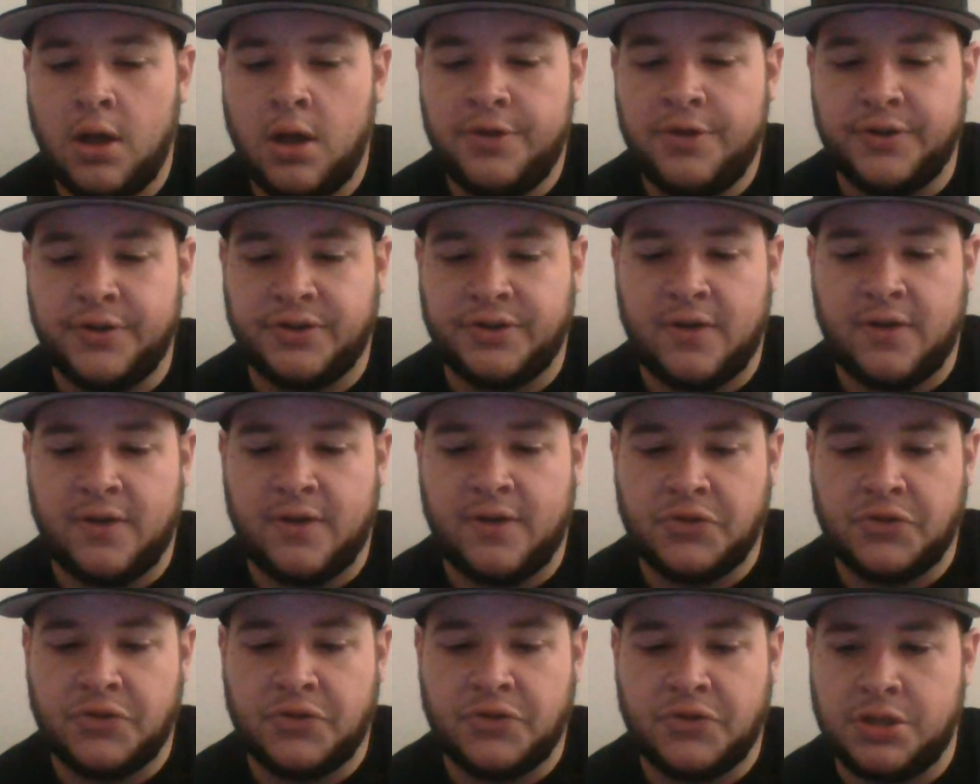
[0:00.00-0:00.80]
this
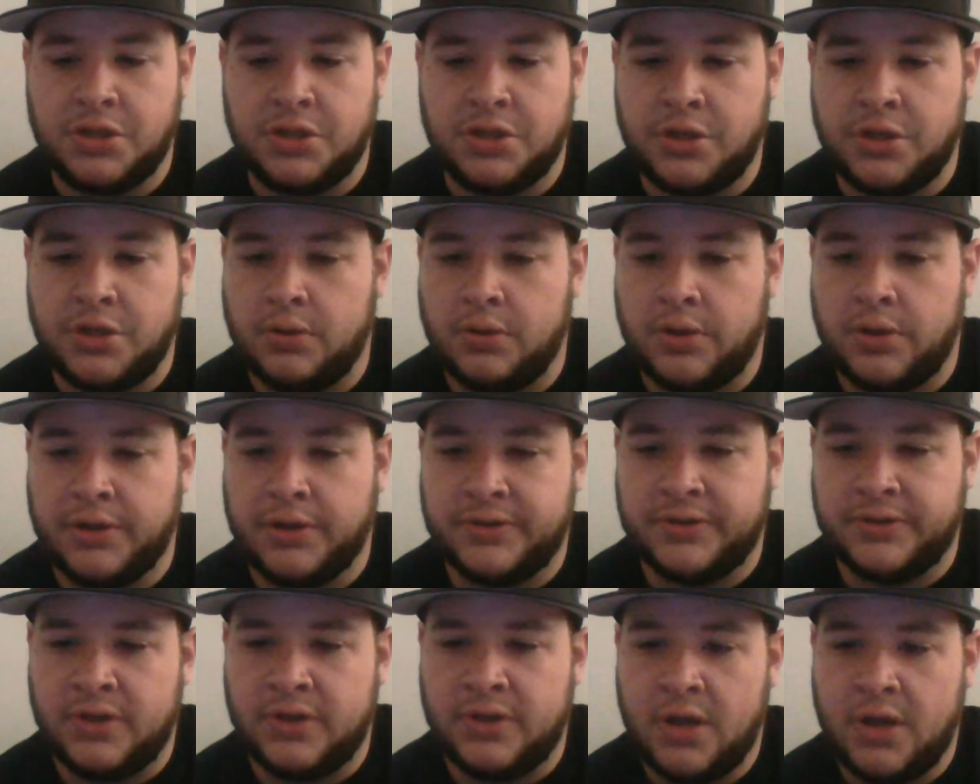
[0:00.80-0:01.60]
conversation,
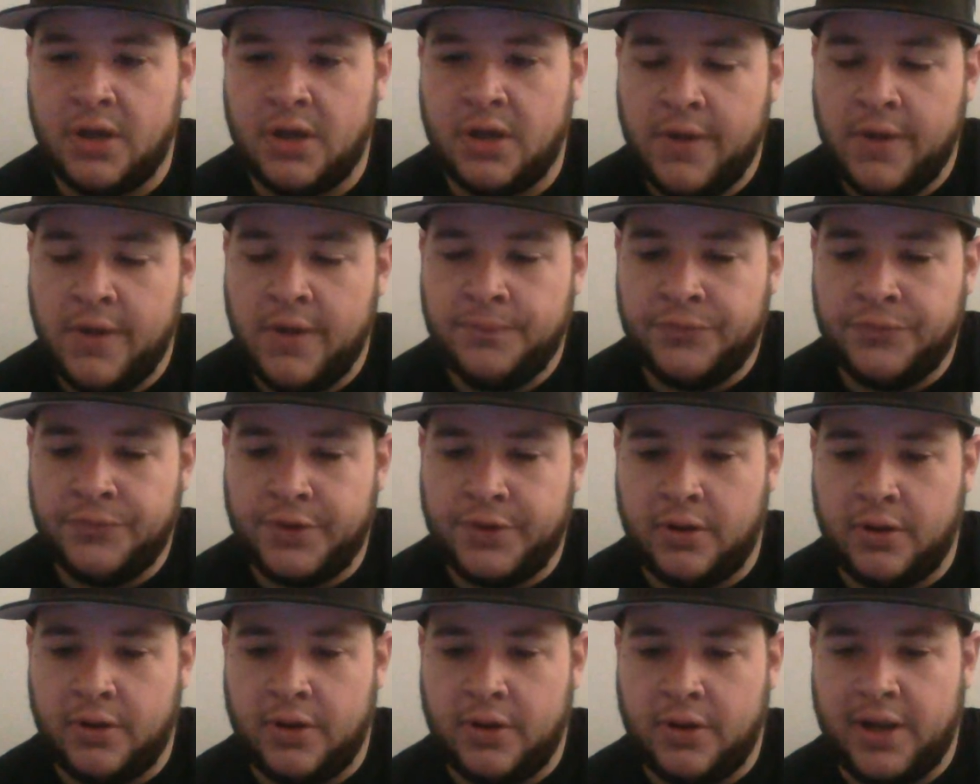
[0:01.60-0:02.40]
because
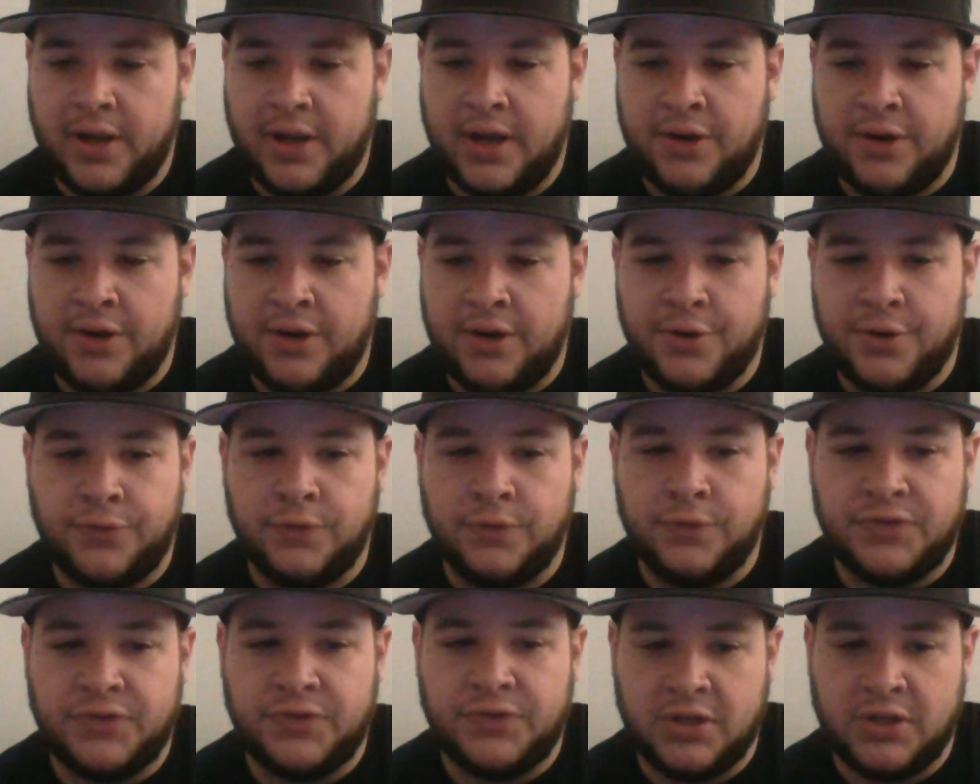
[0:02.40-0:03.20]
and I don't know if
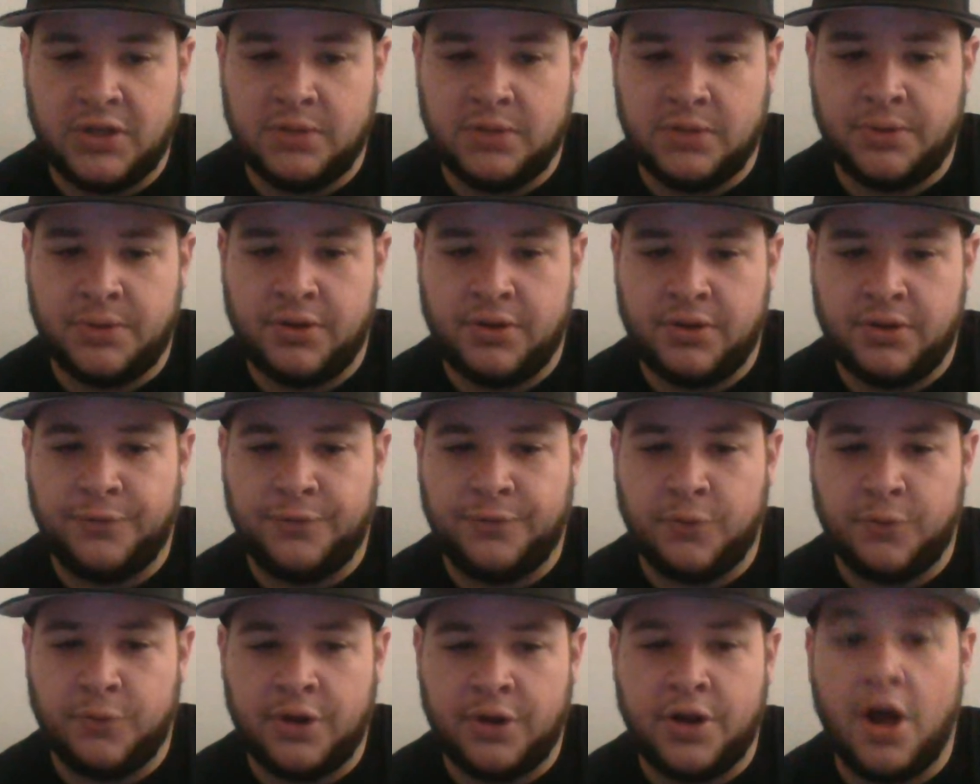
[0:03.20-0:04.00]
you've seen it, but
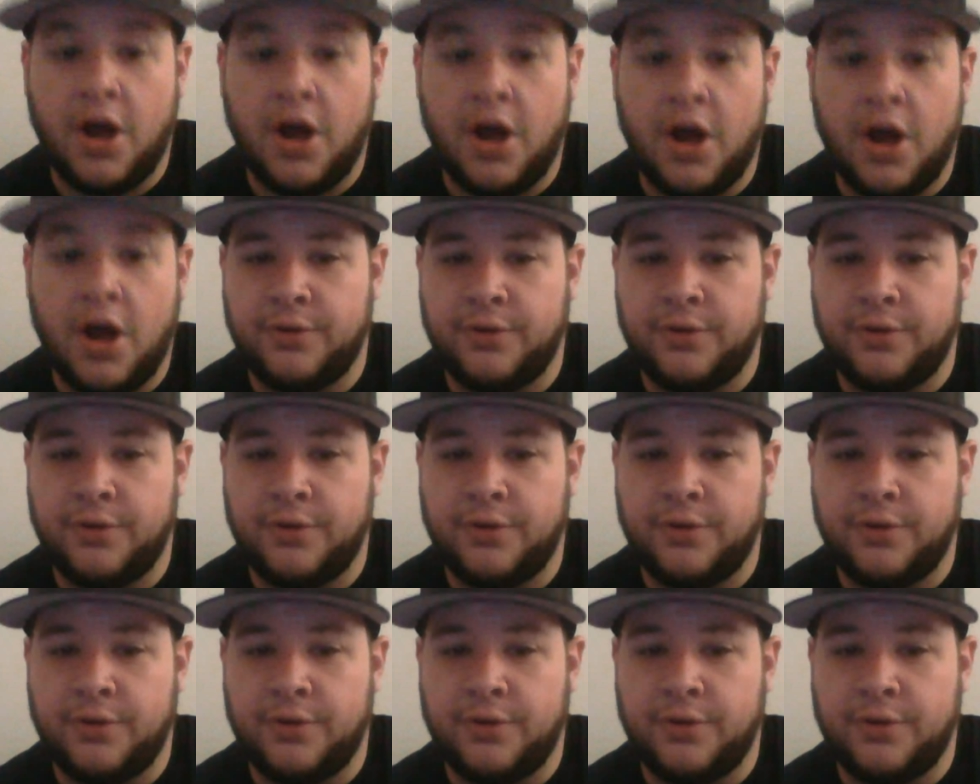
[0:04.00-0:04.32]
other